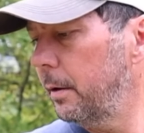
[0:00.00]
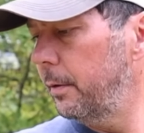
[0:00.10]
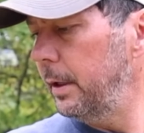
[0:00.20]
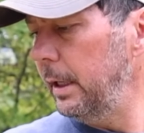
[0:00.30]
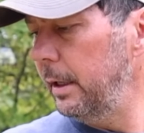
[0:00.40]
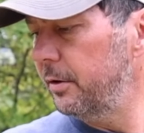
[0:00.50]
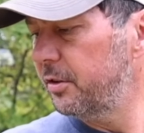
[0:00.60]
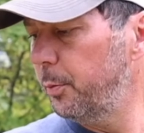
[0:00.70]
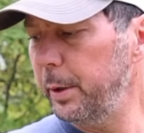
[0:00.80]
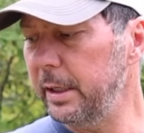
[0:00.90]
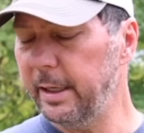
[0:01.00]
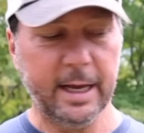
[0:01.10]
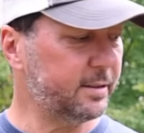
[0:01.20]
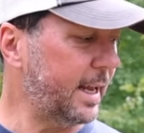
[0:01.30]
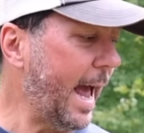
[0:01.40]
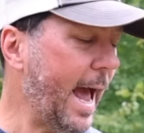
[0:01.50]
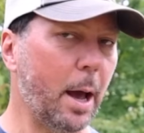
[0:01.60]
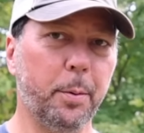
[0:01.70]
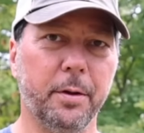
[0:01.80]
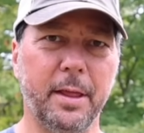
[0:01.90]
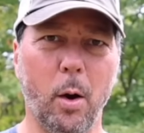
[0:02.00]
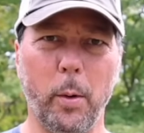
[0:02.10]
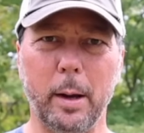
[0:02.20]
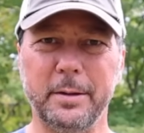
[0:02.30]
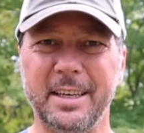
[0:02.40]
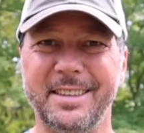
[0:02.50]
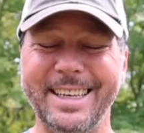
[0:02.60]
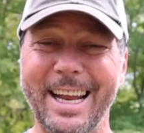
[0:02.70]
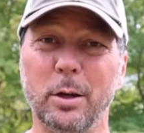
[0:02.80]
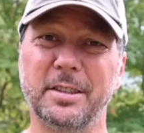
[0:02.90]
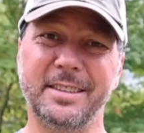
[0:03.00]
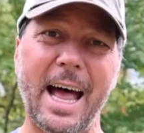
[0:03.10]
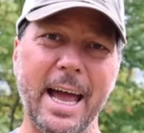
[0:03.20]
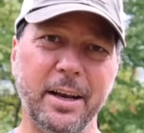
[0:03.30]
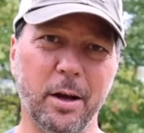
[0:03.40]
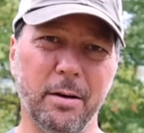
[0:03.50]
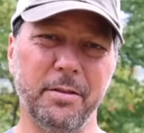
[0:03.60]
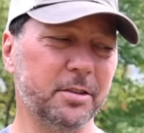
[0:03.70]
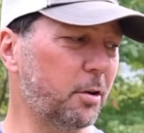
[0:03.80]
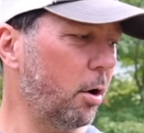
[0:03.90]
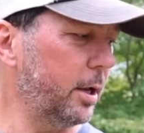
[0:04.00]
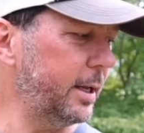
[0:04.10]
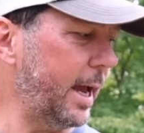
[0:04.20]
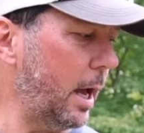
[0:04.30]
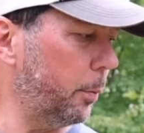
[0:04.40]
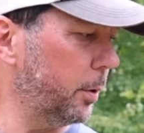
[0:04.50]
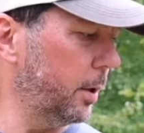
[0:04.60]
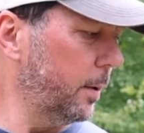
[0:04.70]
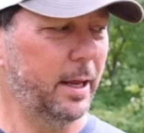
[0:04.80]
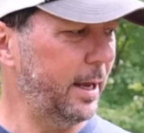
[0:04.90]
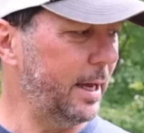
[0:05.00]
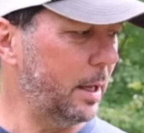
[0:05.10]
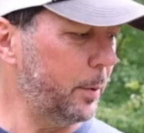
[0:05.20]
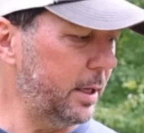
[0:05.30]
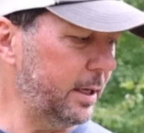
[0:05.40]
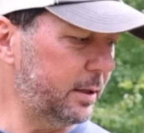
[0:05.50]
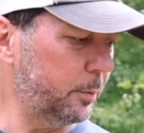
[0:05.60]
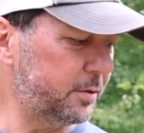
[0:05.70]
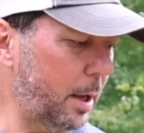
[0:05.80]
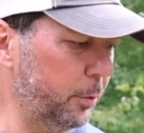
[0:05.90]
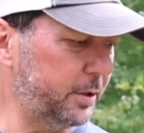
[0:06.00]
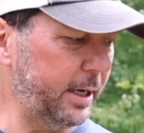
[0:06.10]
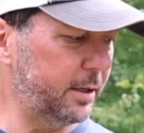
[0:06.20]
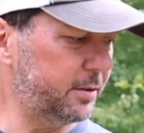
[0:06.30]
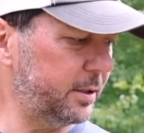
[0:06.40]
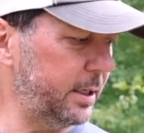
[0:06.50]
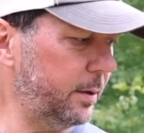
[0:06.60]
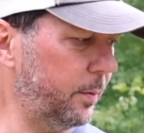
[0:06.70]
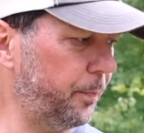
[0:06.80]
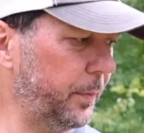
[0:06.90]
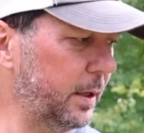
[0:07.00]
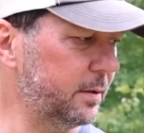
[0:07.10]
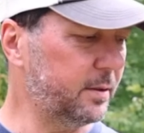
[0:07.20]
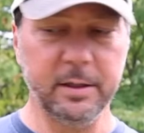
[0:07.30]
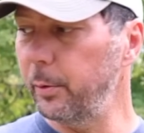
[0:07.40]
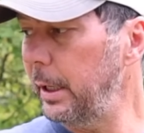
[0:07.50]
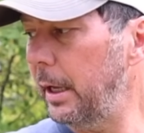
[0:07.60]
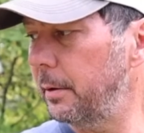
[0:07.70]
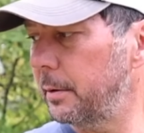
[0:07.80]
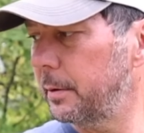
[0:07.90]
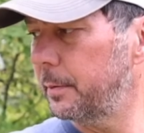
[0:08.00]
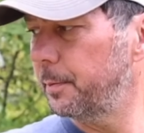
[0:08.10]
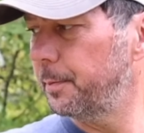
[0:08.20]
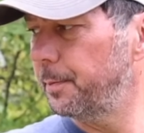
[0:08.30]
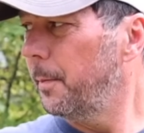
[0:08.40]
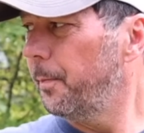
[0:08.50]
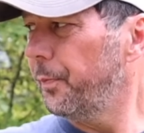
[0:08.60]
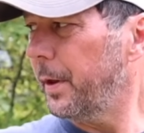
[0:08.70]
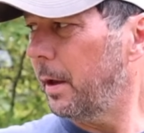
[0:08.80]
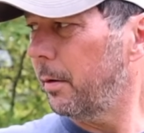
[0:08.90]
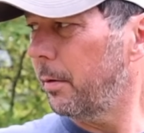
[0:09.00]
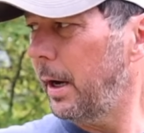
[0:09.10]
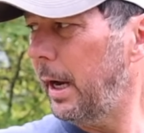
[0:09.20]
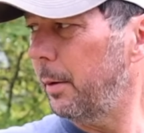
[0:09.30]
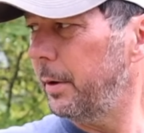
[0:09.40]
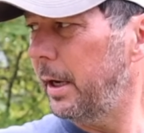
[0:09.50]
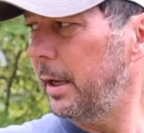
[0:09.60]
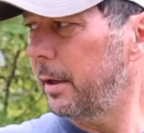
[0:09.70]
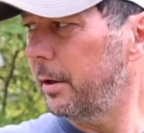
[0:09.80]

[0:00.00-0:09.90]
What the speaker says: the speed test app. That way I'm testing it outside of the Starlink app, and I'm going to hit them simultaneously and see what we get. All right, I'm getting a